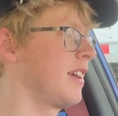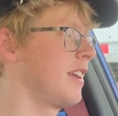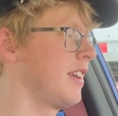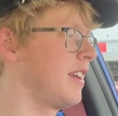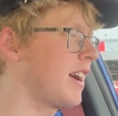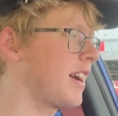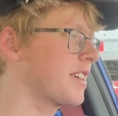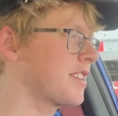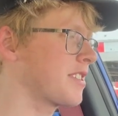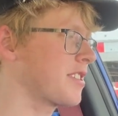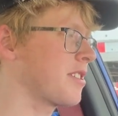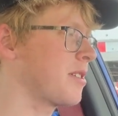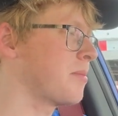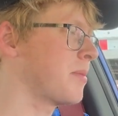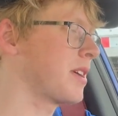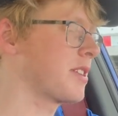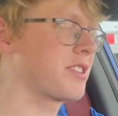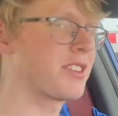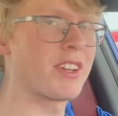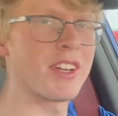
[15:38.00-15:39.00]
Not so
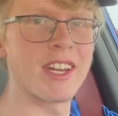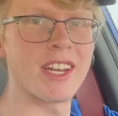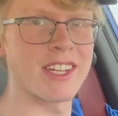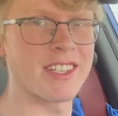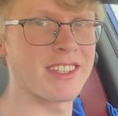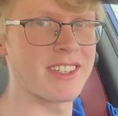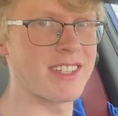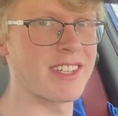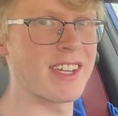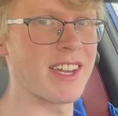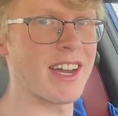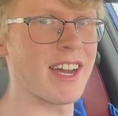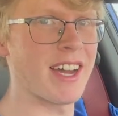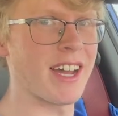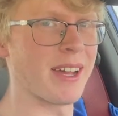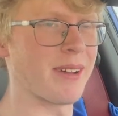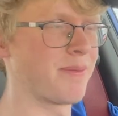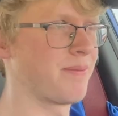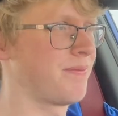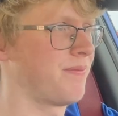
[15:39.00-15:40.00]
much in an
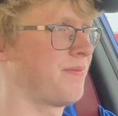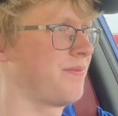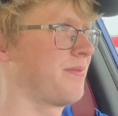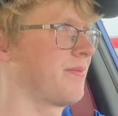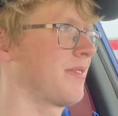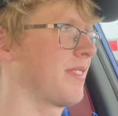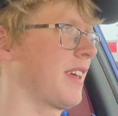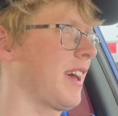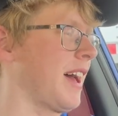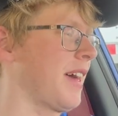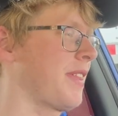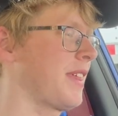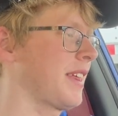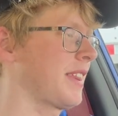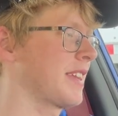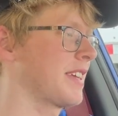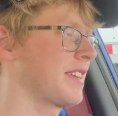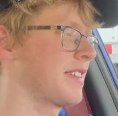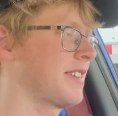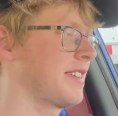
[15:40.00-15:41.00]
STI. I
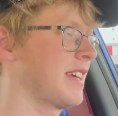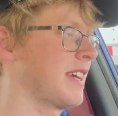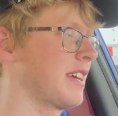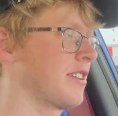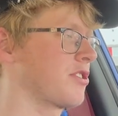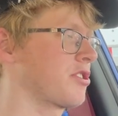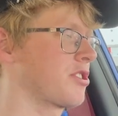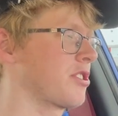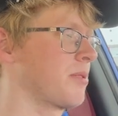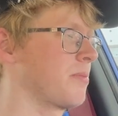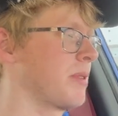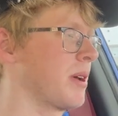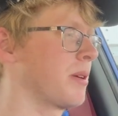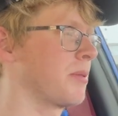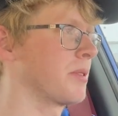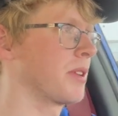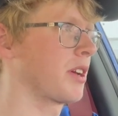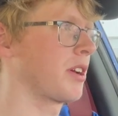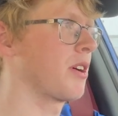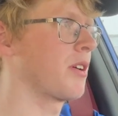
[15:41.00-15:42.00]
think this seat should be
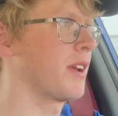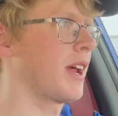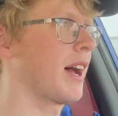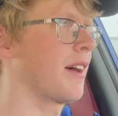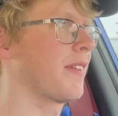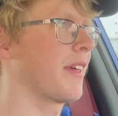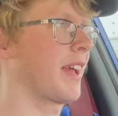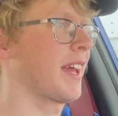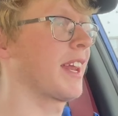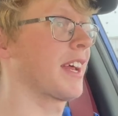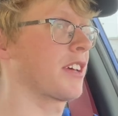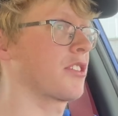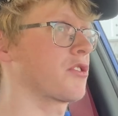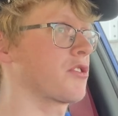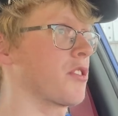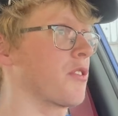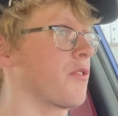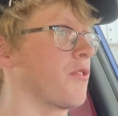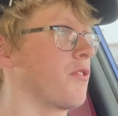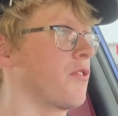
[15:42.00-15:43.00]
able to go down like an
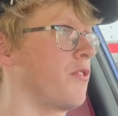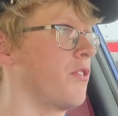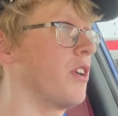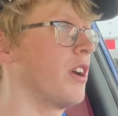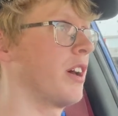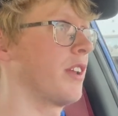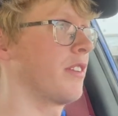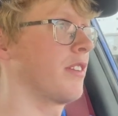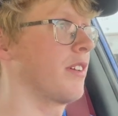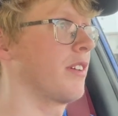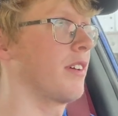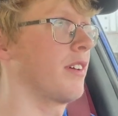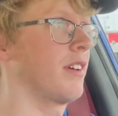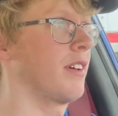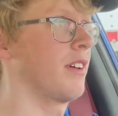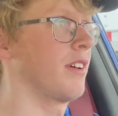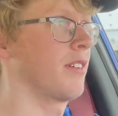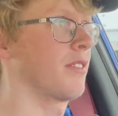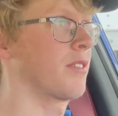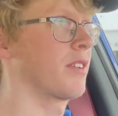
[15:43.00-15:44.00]
extra foot
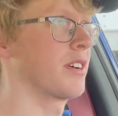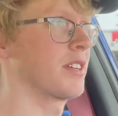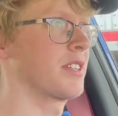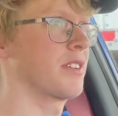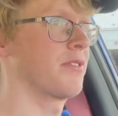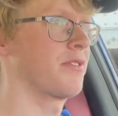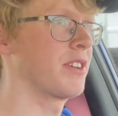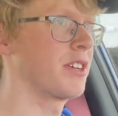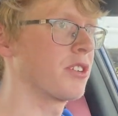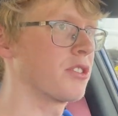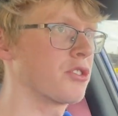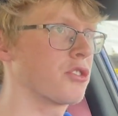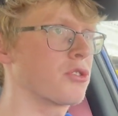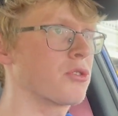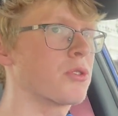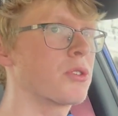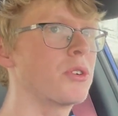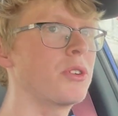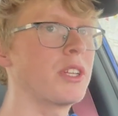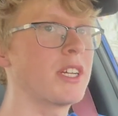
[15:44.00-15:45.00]
for it to feel
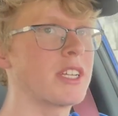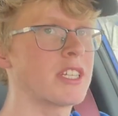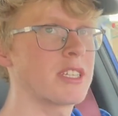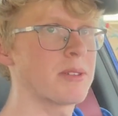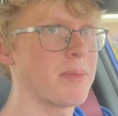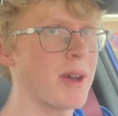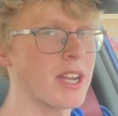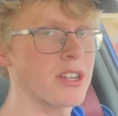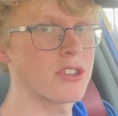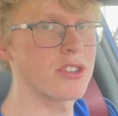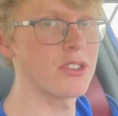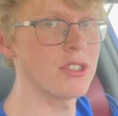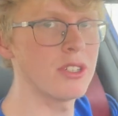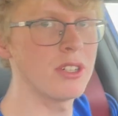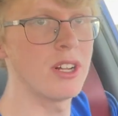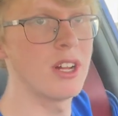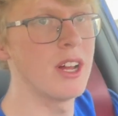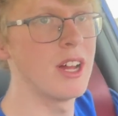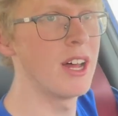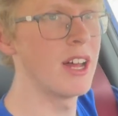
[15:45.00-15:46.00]
truly
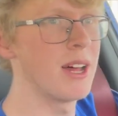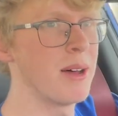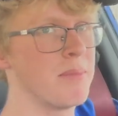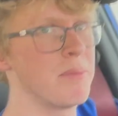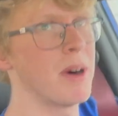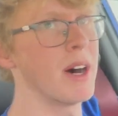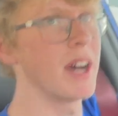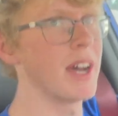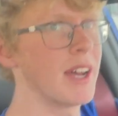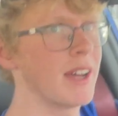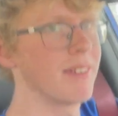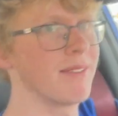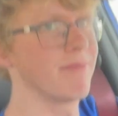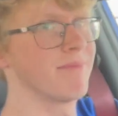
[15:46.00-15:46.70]
special, but